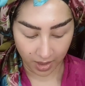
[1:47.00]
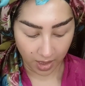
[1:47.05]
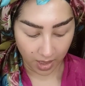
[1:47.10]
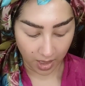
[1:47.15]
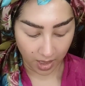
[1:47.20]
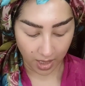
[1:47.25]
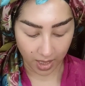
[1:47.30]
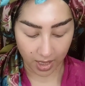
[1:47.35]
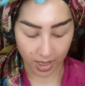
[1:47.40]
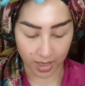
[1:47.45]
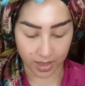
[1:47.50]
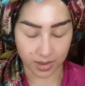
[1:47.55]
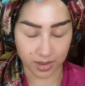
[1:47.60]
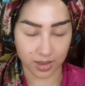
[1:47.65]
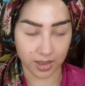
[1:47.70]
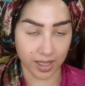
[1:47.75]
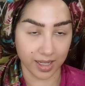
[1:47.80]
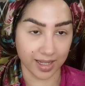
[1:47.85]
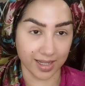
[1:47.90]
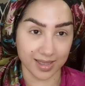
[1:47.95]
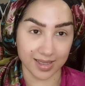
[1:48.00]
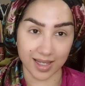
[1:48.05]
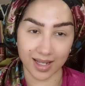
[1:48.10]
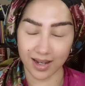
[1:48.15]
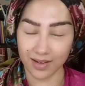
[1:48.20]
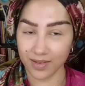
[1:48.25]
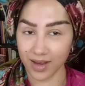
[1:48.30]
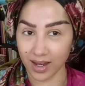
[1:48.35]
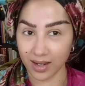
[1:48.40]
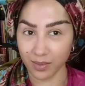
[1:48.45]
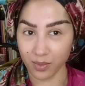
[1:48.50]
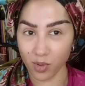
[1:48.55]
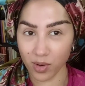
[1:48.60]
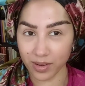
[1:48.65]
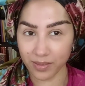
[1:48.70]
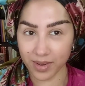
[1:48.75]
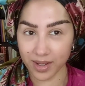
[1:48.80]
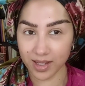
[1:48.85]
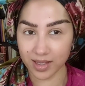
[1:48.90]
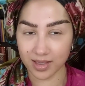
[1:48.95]
And like I said, I've got an
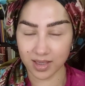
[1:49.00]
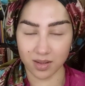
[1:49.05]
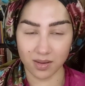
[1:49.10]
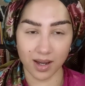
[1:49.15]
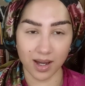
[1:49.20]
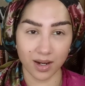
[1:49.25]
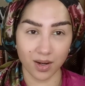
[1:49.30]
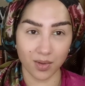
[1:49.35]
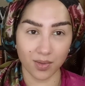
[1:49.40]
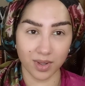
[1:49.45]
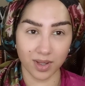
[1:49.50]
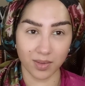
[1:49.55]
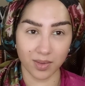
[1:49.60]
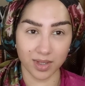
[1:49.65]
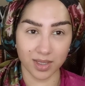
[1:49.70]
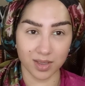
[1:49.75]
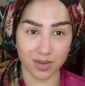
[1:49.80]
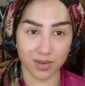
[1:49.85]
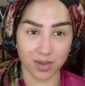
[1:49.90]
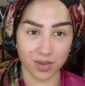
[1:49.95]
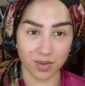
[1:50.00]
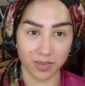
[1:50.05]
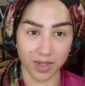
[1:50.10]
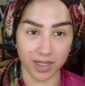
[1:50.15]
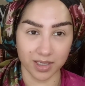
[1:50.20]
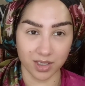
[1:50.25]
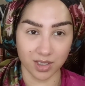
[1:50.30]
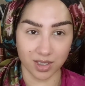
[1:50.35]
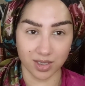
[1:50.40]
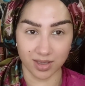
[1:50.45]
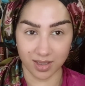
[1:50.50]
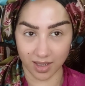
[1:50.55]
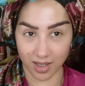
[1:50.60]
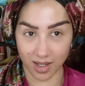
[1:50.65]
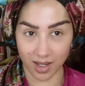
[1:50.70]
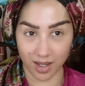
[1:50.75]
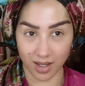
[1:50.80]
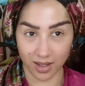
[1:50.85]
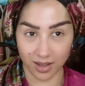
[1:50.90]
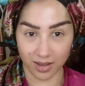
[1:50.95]
appointment, so I don't really want to do too much
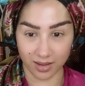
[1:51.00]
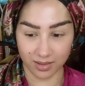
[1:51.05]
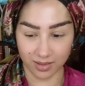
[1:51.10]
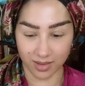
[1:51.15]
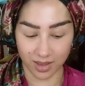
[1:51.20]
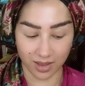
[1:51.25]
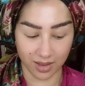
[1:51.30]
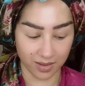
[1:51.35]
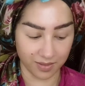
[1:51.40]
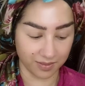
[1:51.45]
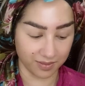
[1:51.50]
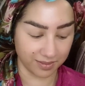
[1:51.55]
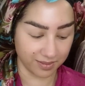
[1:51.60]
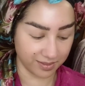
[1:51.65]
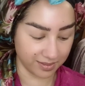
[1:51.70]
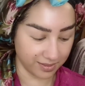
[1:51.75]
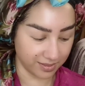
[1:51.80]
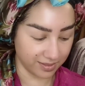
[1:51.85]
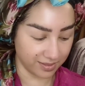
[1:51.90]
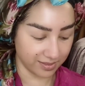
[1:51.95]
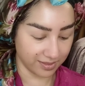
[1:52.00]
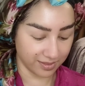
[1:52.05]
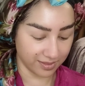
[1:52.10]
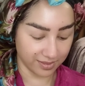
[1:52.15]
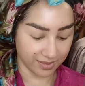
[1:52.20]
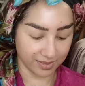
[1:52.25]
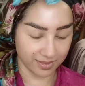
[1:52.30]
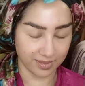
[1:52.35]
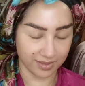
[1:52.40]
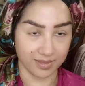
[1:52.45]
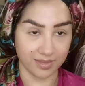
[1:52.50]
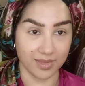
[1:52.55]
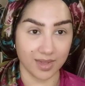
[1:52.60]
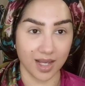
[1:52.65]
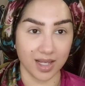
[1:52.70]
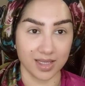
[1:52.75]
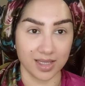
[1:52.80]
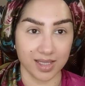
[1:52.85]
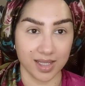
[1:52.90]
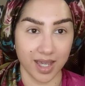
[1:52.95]
today and
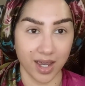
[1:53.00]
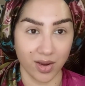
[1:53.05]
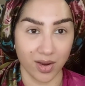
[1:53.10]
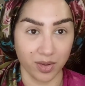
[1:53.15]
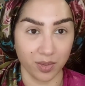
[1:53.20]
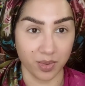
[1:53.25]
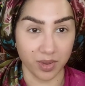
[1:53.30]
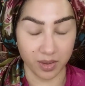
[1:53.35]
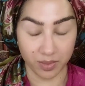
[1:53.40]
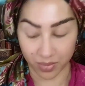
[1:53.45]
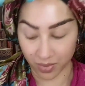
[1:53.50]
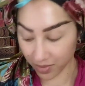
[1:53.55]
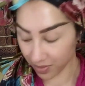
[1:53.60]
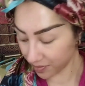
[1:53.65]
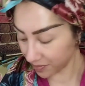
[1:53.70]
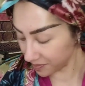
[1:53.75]
scare the people.